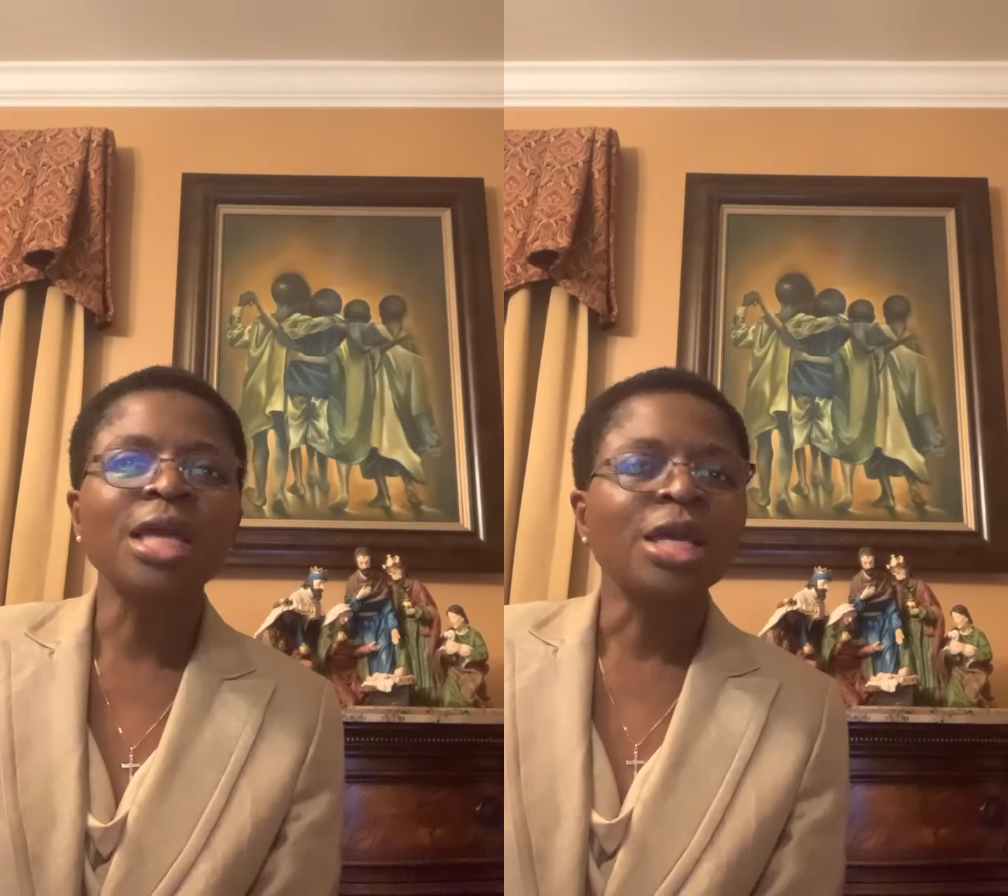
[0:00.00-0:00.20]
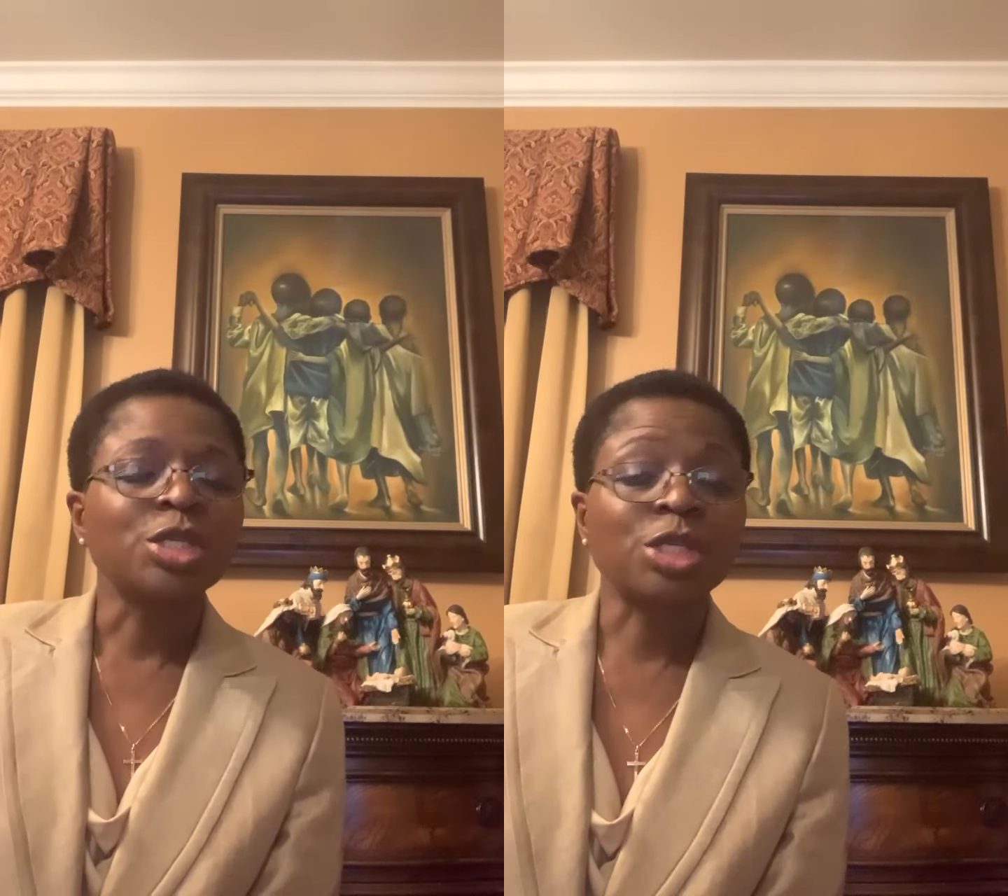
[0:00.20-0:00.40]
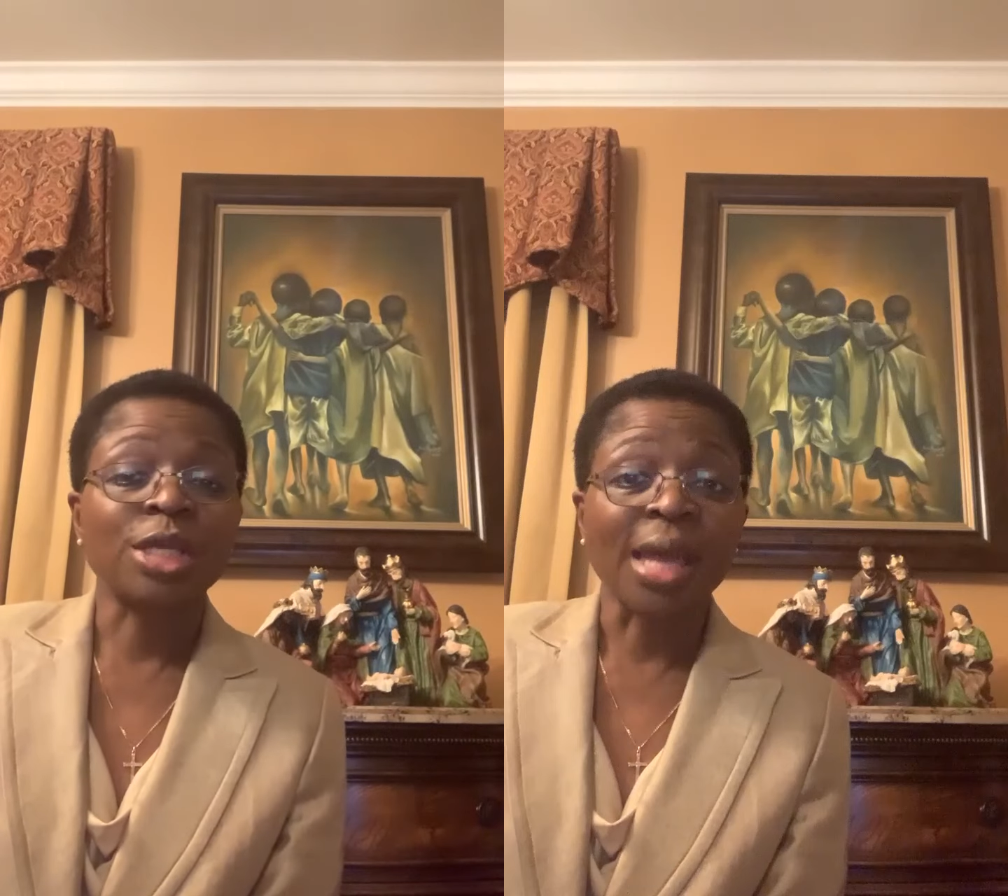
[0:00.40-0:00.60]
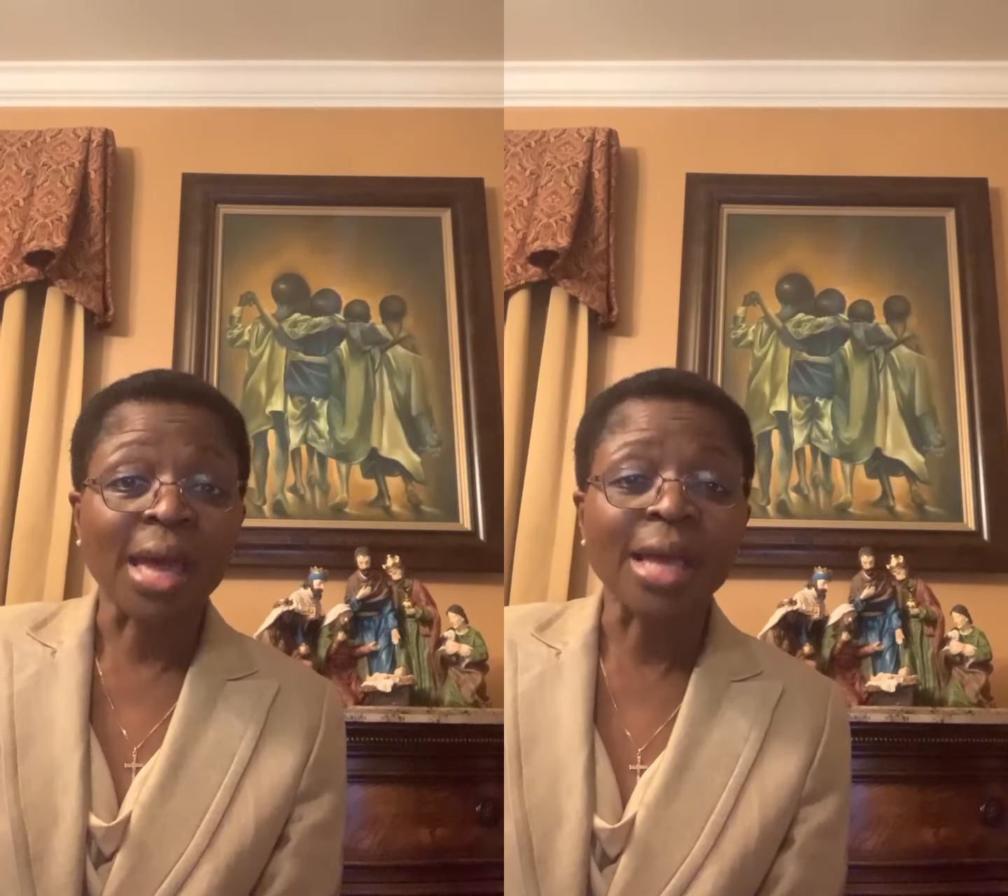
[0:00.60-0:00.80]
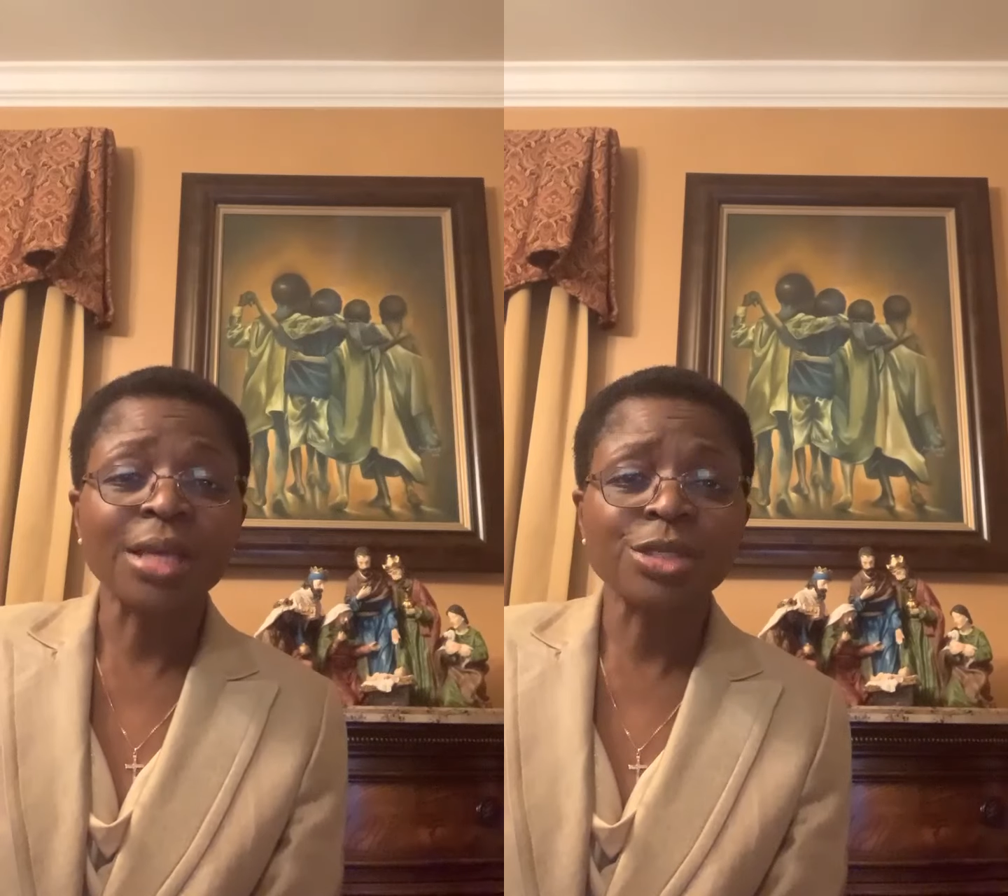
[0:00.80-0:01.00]
she
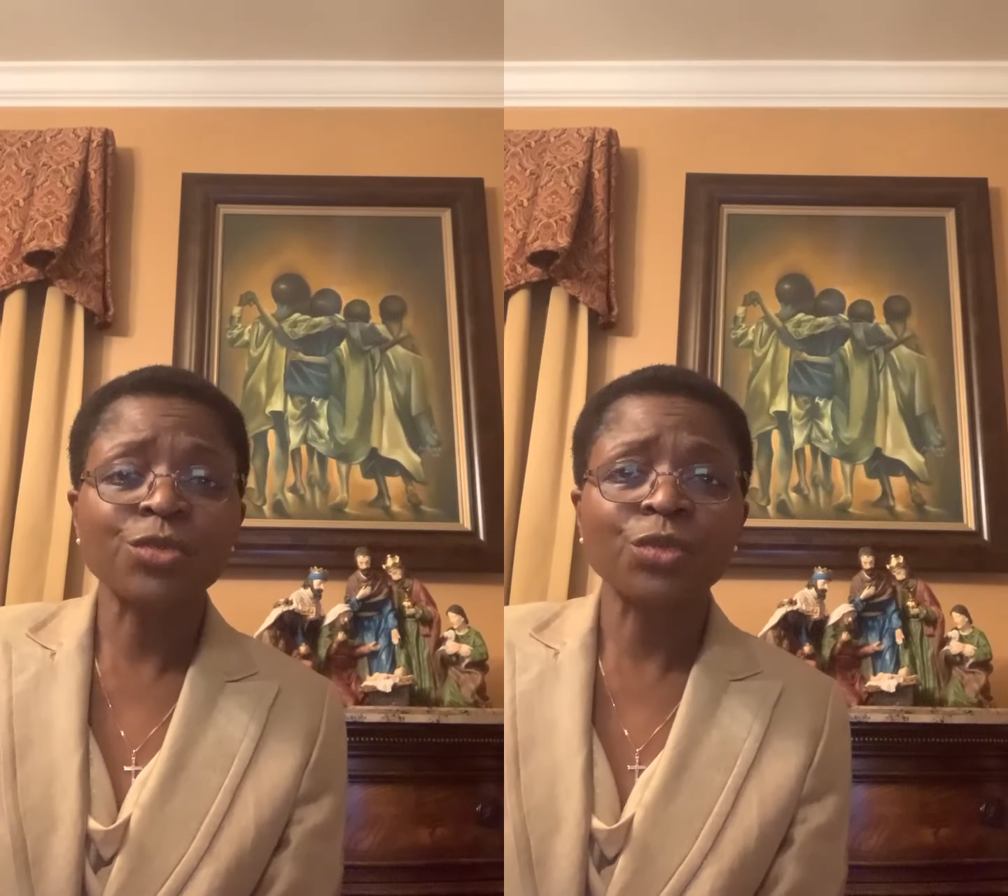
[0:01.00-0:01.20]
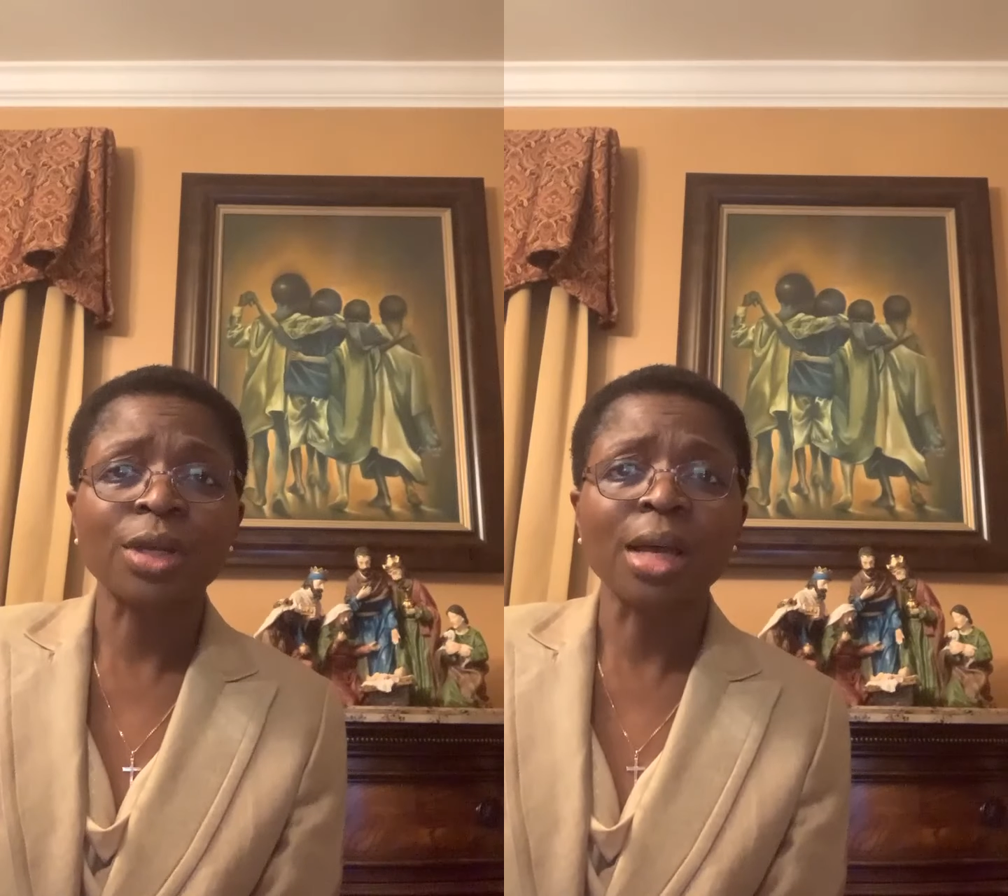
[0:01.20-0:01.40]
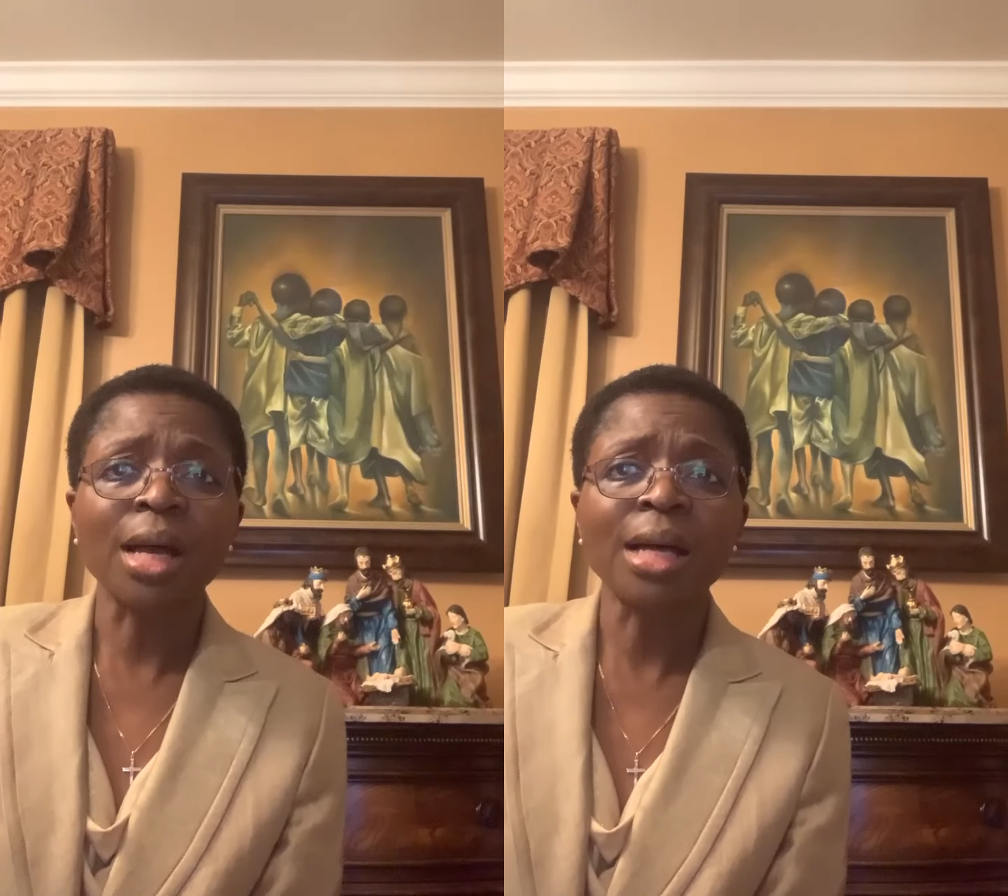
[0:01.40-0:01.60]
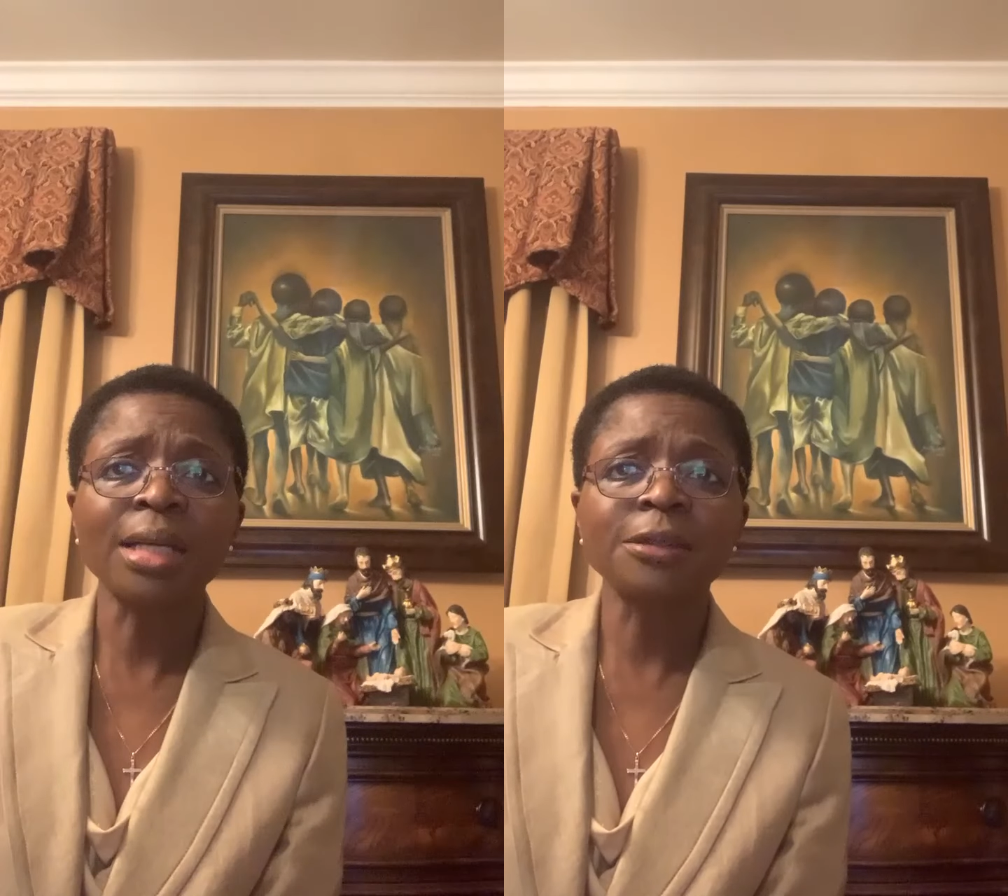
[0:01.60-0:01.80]
has for God?